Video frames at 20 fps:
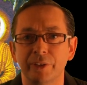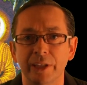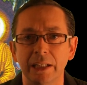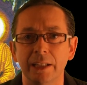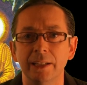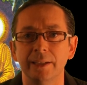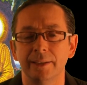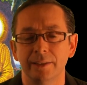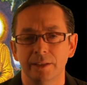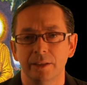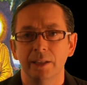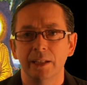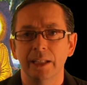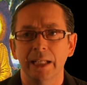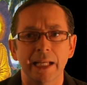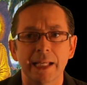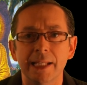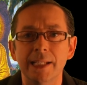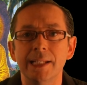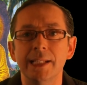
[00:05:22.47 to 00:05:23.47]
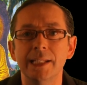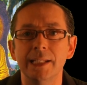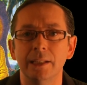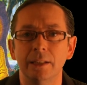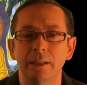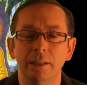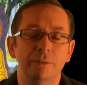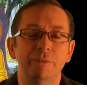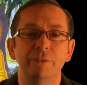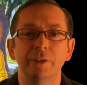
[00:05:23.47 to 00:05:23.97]
killing any
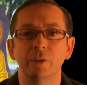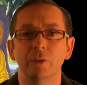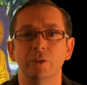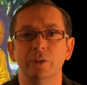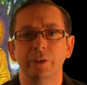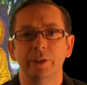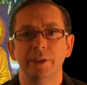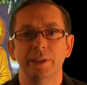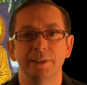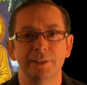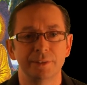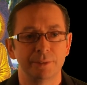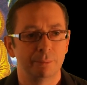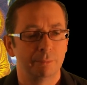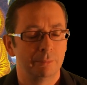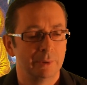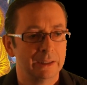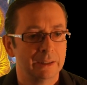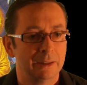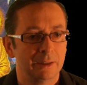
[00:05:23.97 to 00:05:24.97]
living organism.